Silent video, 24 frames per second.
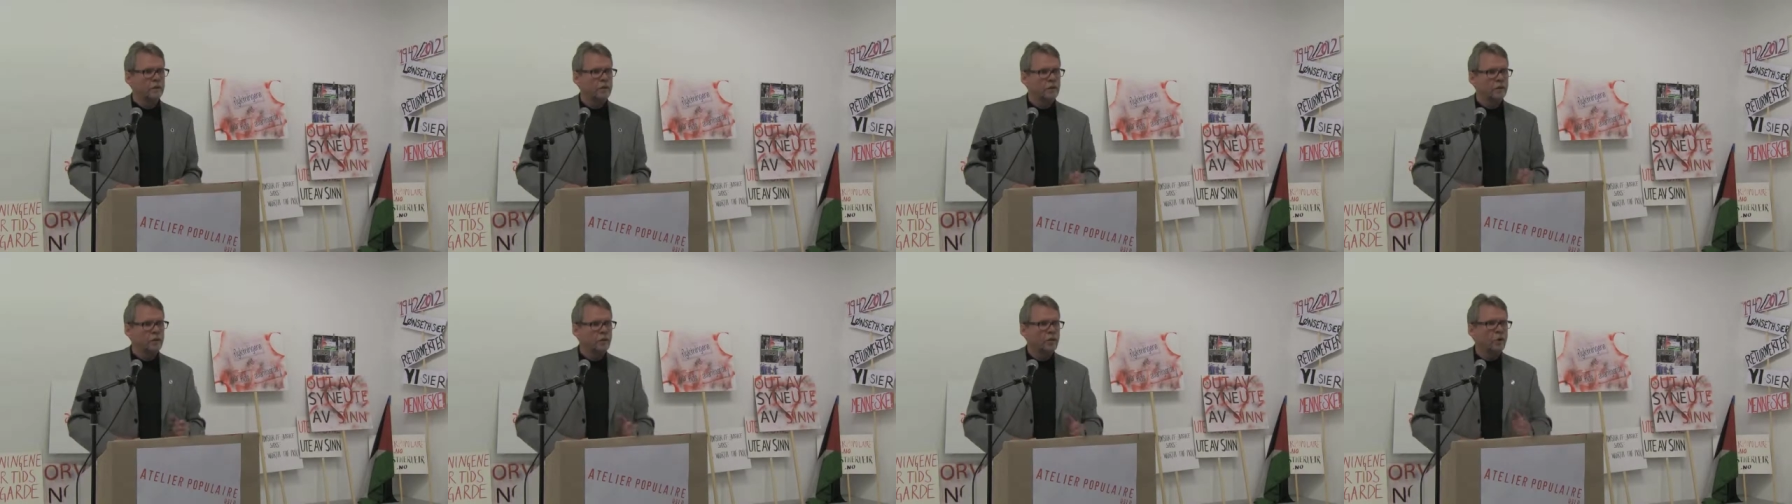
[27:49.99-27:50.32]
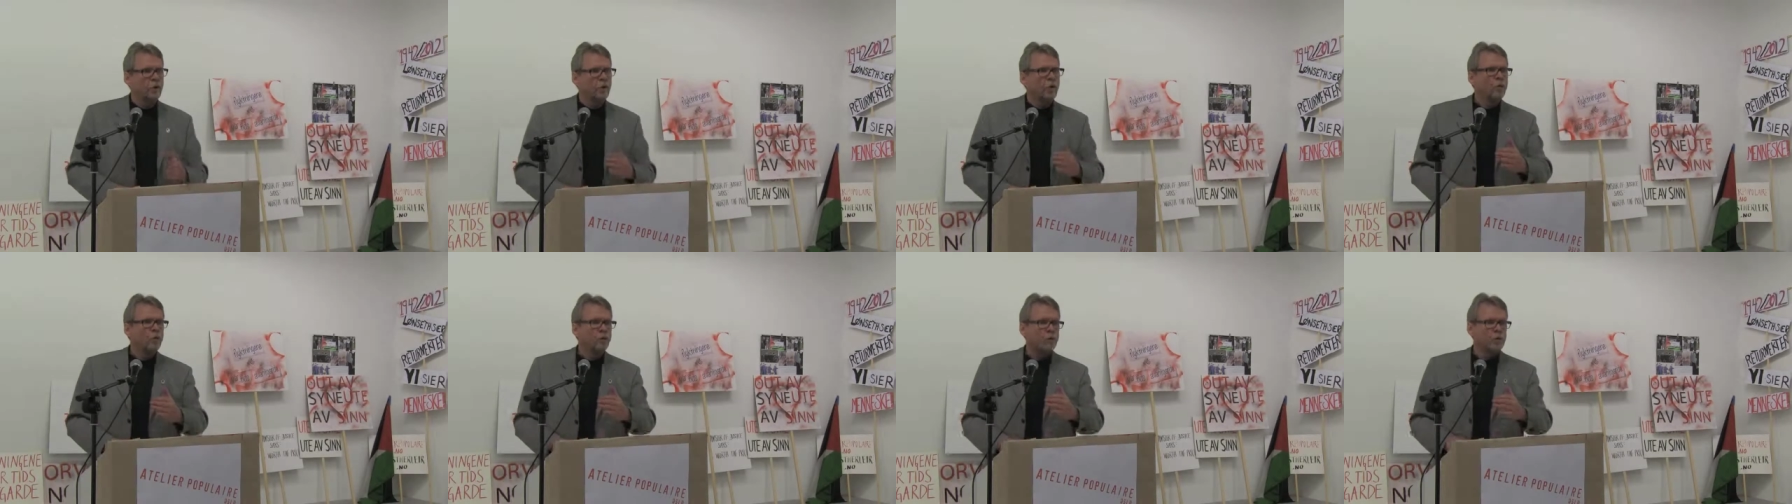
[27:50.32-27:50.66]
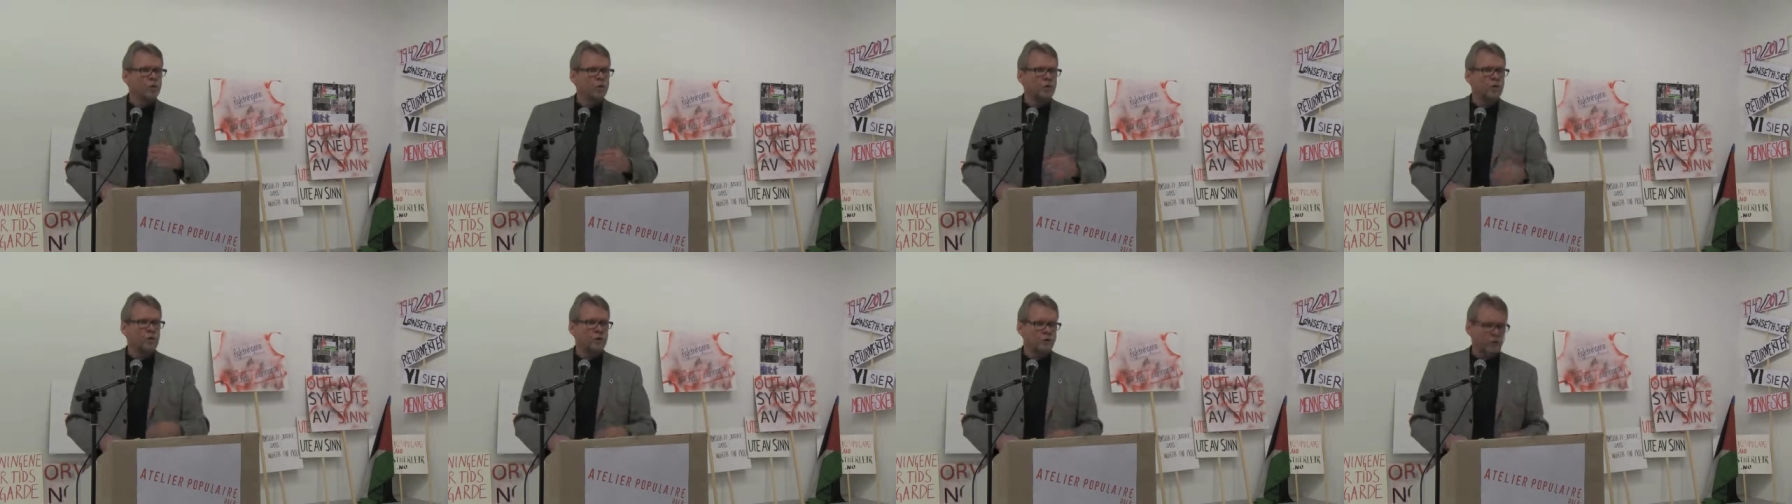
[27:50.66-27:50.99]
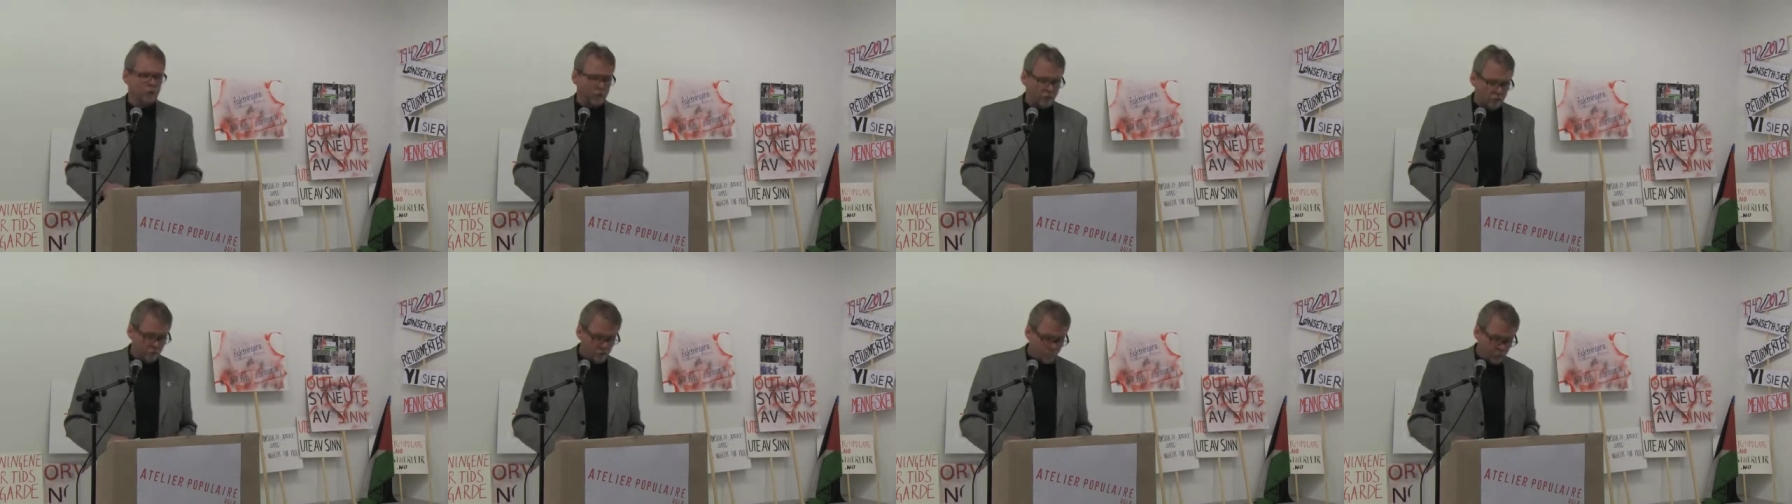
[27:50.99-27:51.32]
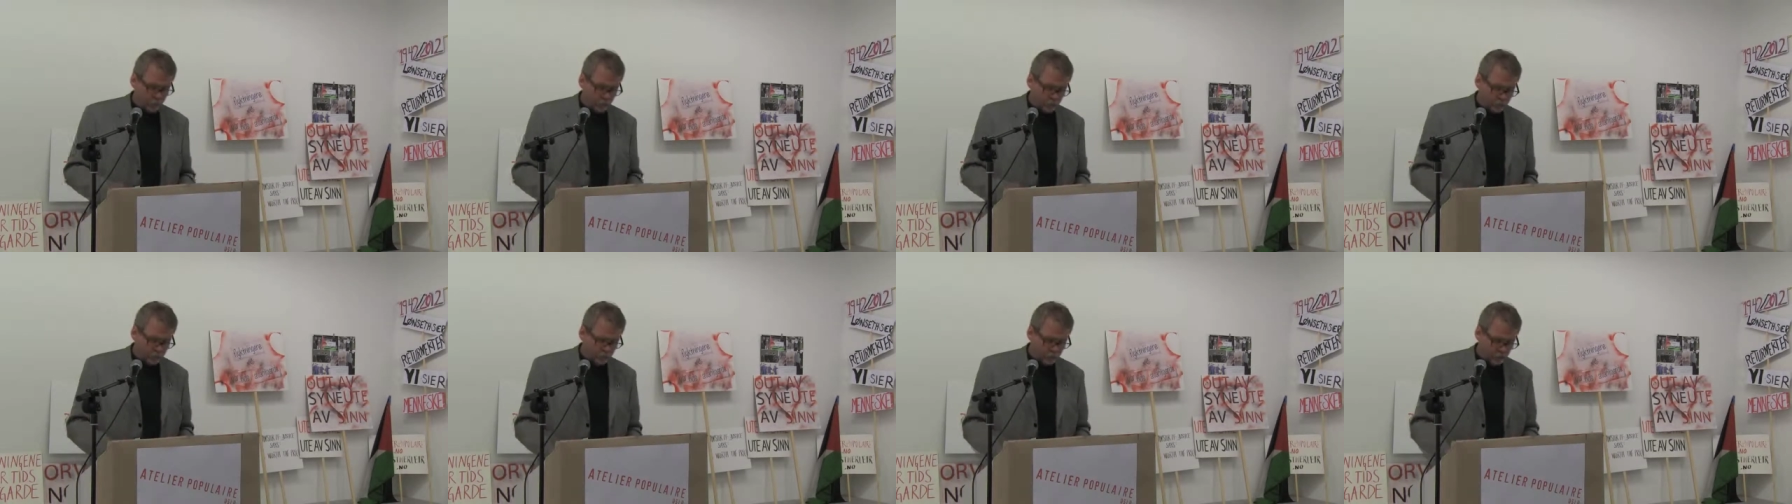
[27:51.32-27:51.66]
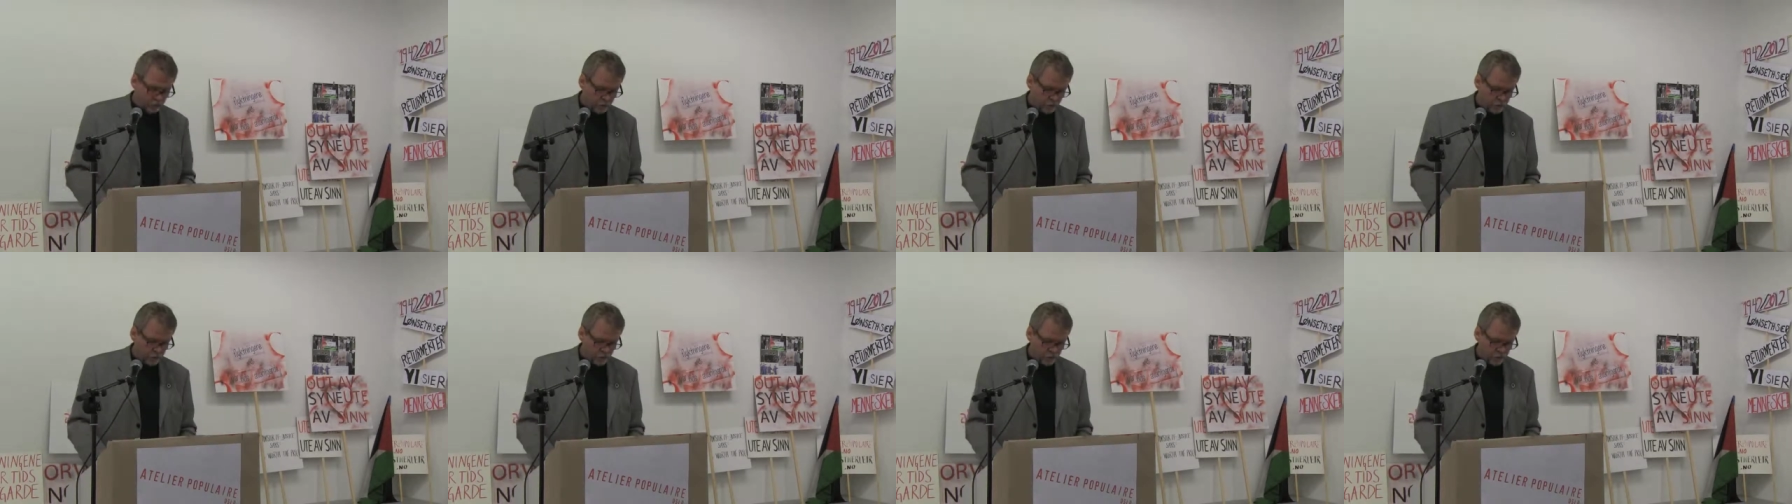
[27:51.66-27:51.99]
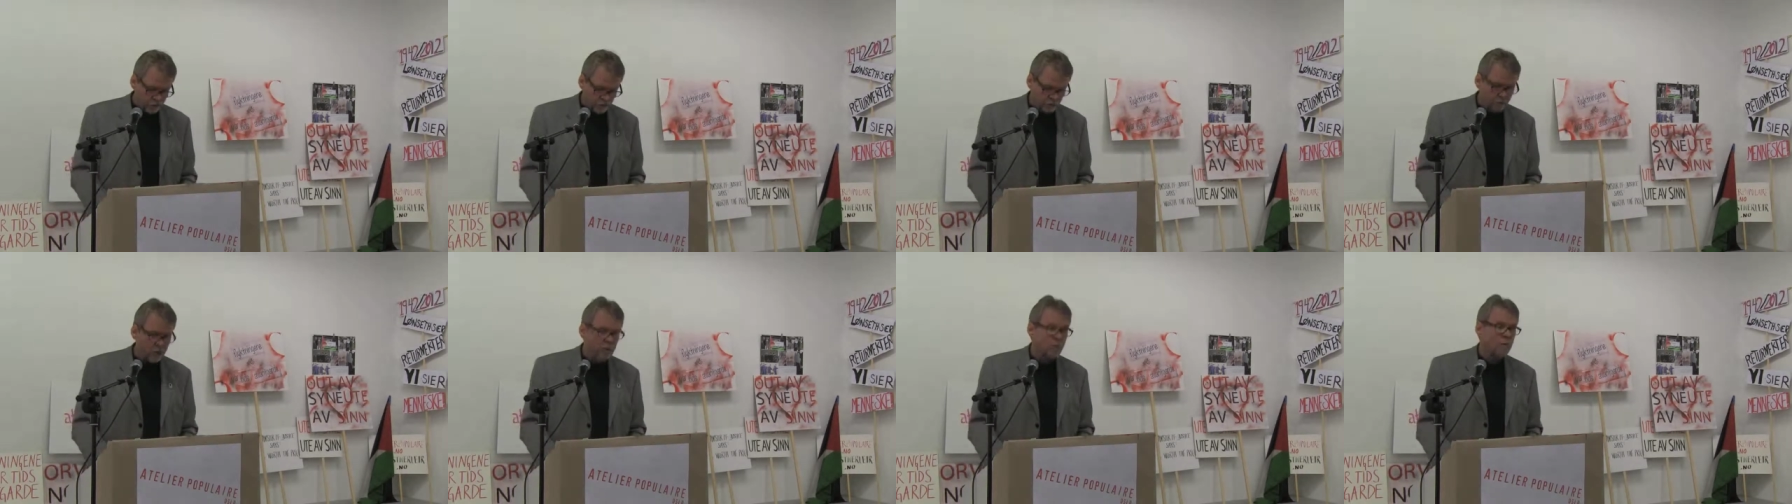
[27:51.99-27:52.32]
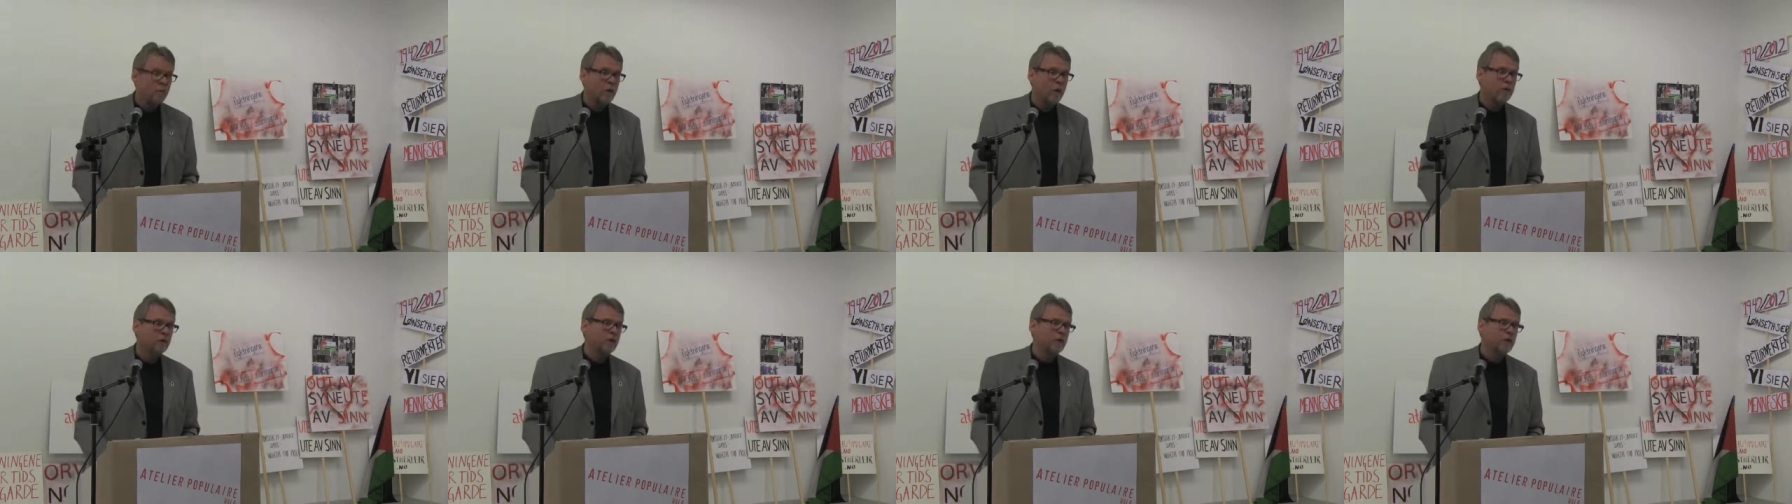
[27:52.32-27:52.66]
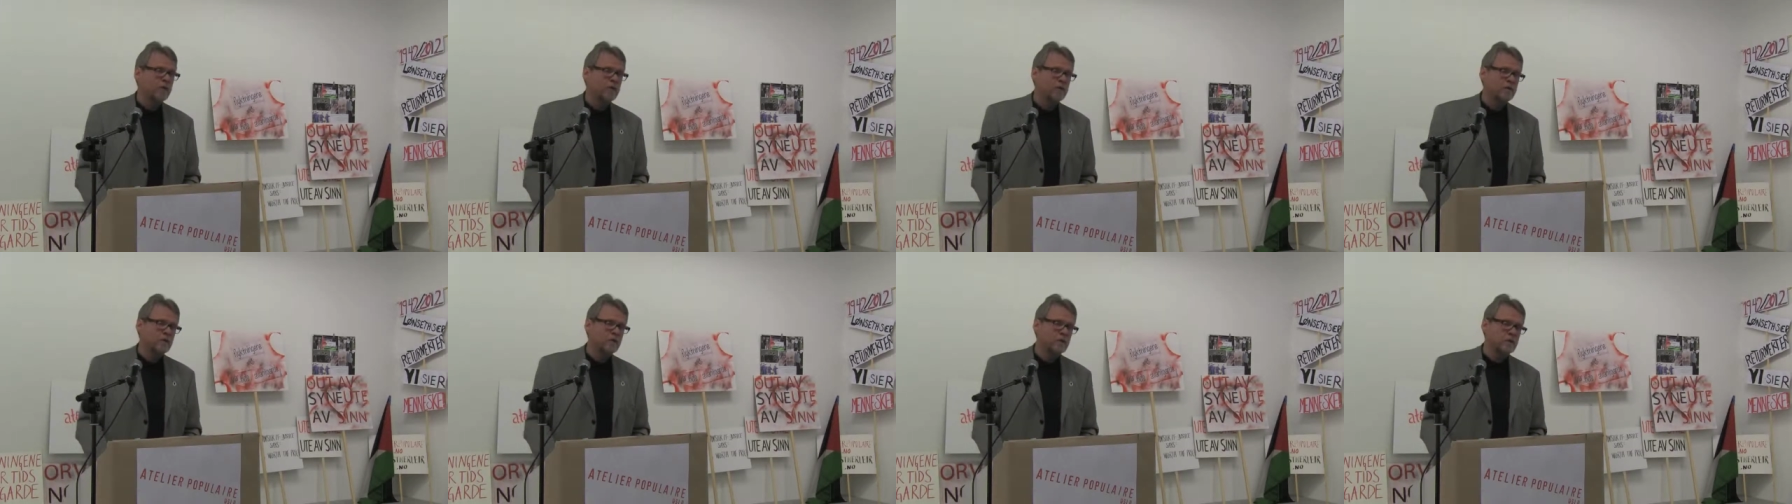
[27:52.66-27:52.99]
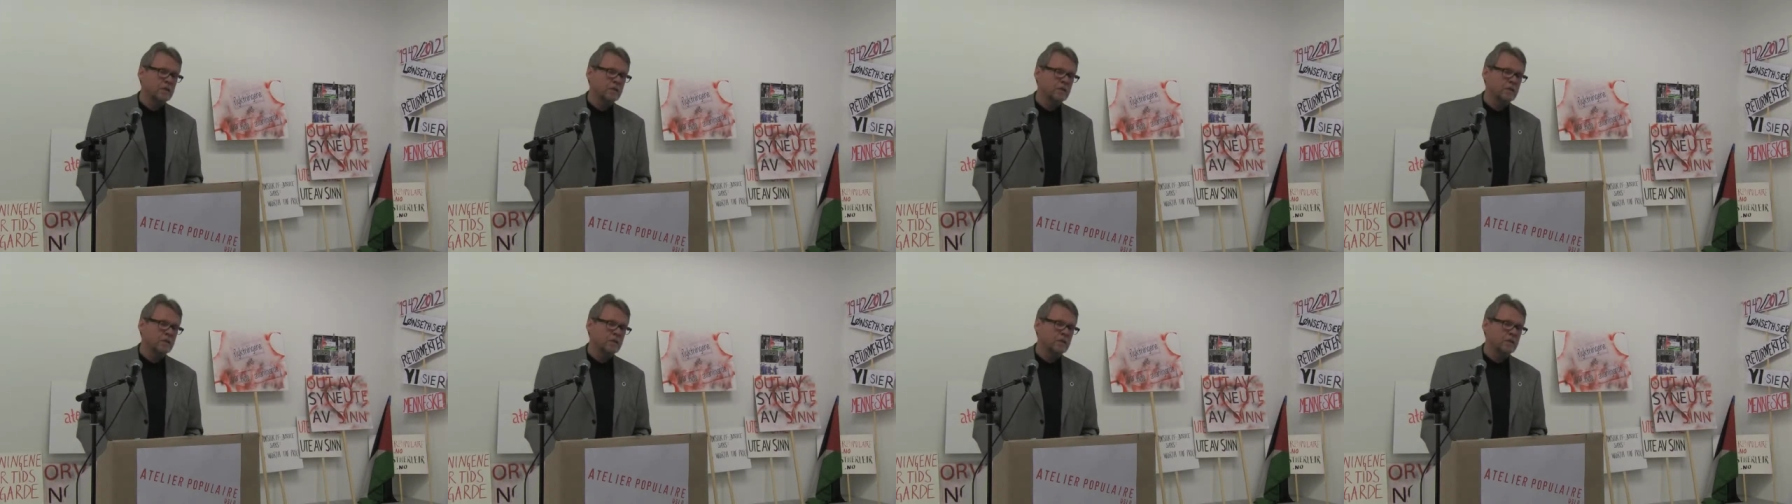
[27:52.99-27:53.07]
So onward migration